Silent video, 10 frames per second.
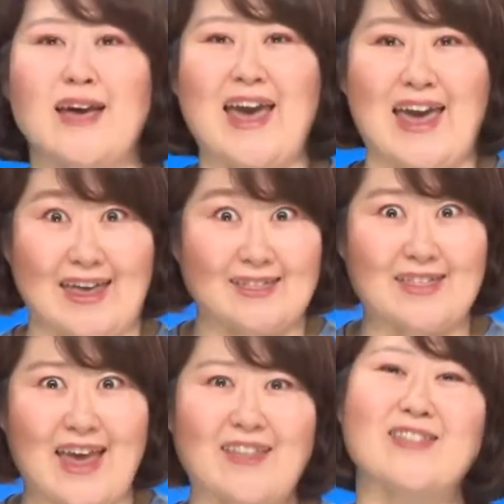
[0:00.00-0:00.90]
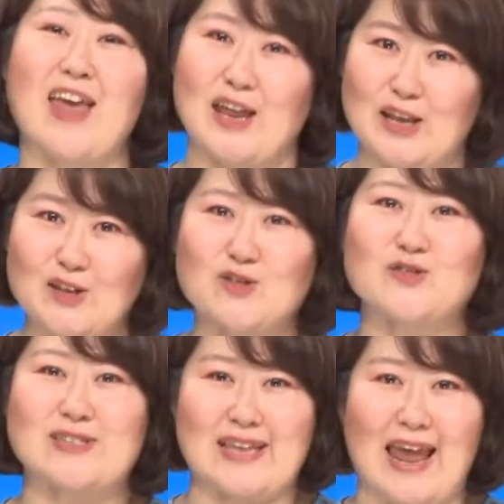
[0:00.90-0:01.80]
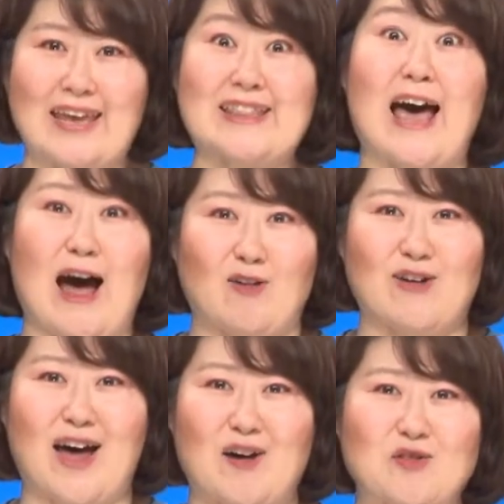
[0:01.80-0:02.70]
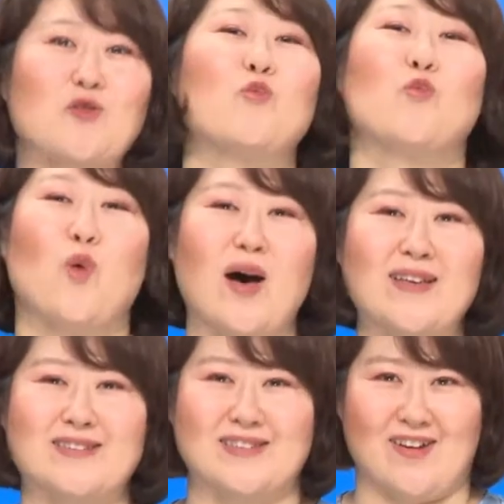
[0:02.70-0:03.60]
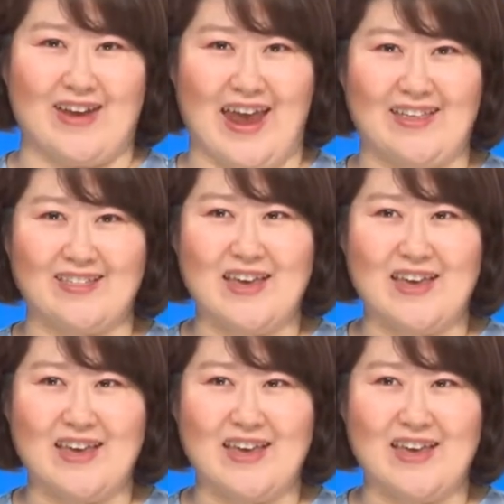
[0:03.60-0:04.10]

and then they need to say it out loud once again.